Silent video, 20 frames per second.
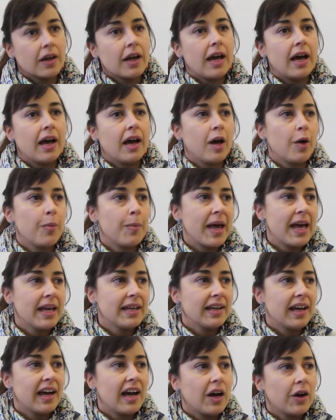
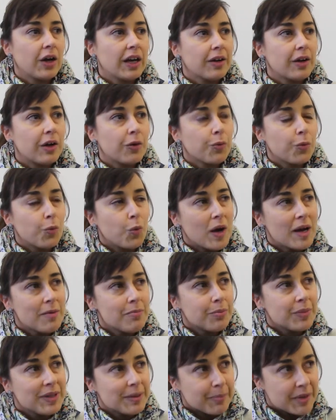
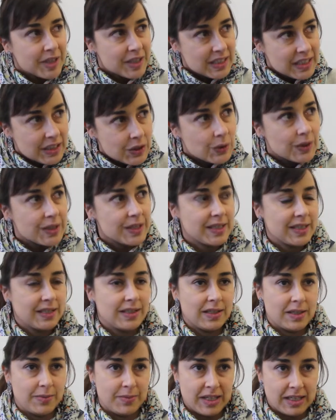One particular
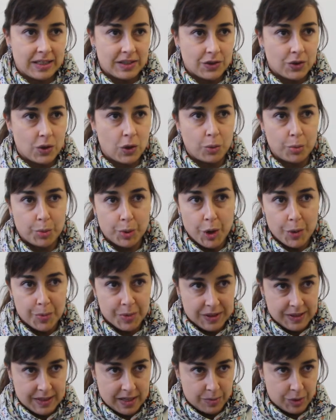system that is called
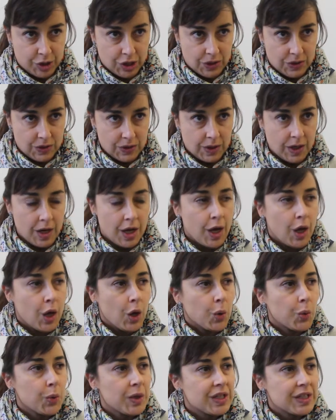proprioception,
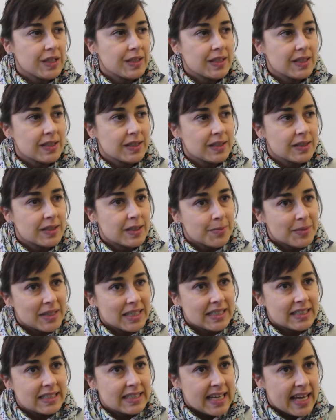which is a system
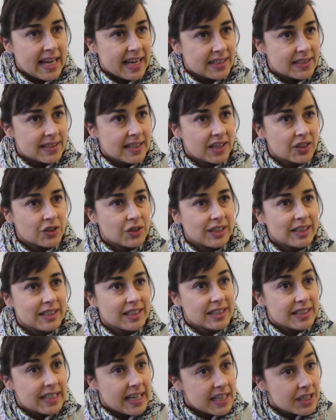that detects actually
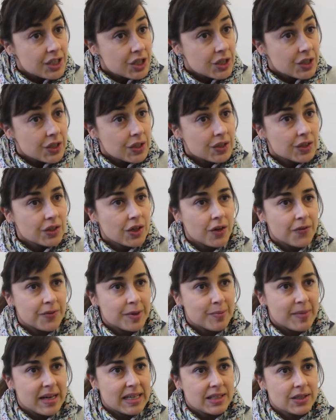the tension of
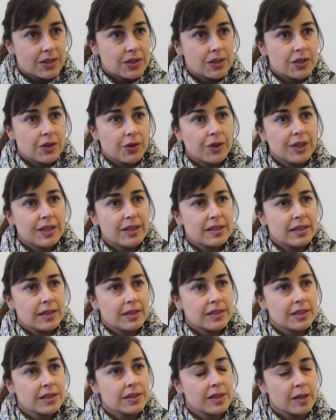the muscles. So it's a
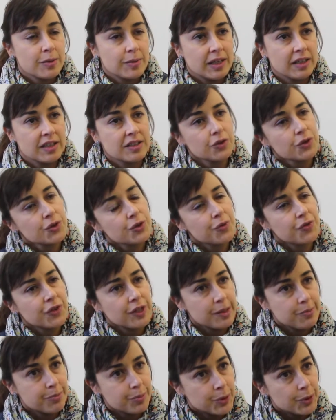system that is also
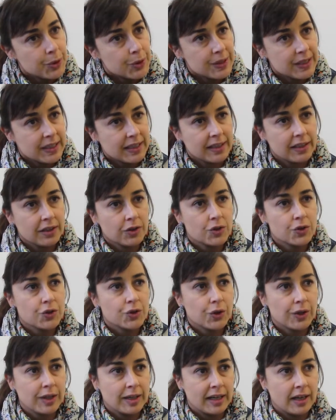very important in
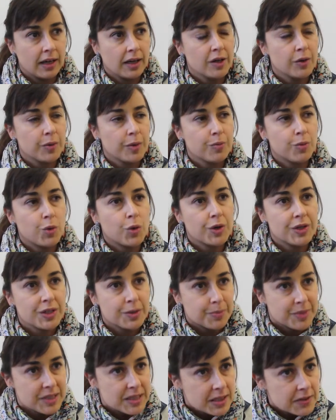controlling a little bit more
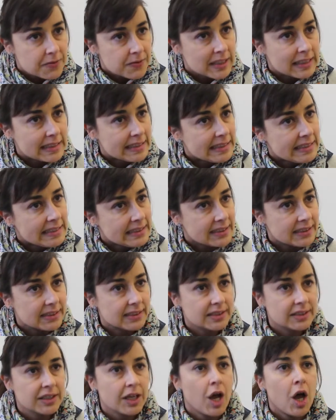specific
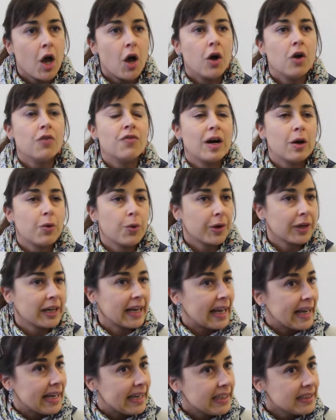details of our
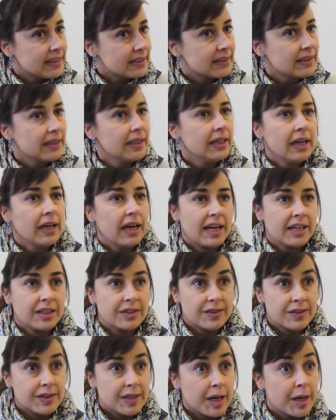gait and
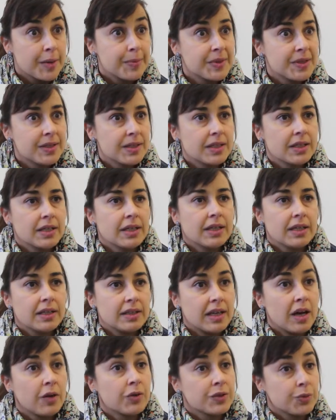steps
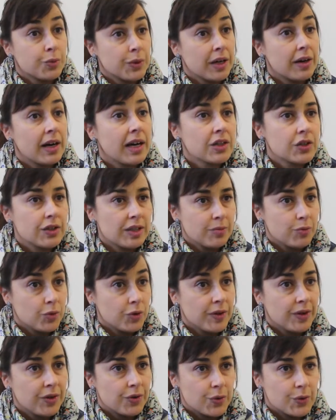as we are actually
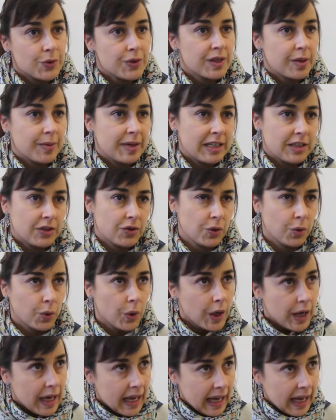moving through the space. So